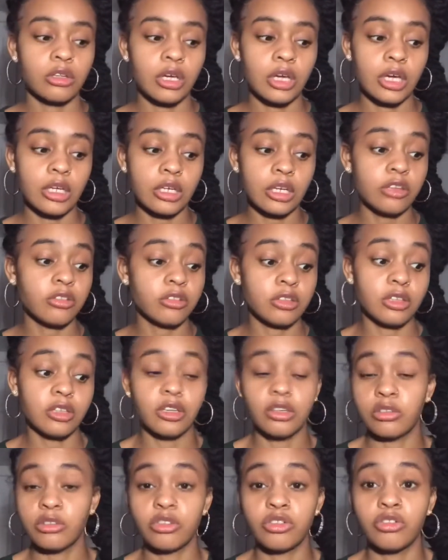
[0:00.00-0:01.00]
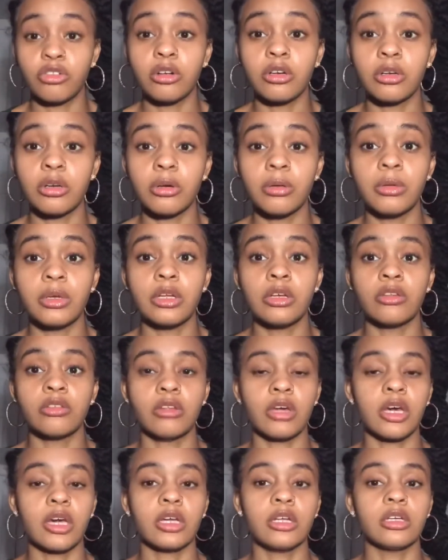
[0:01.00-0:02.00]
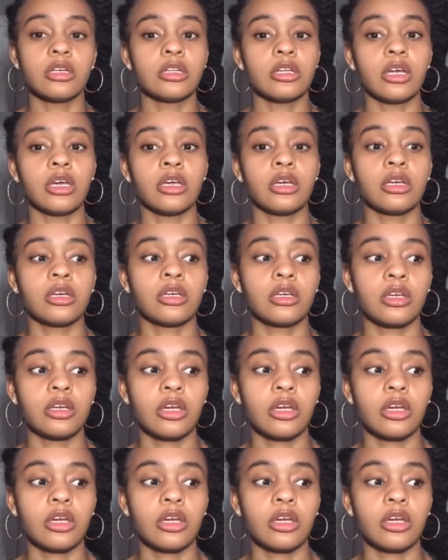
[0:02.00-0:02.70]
And that's another struggle with anxiety. Like,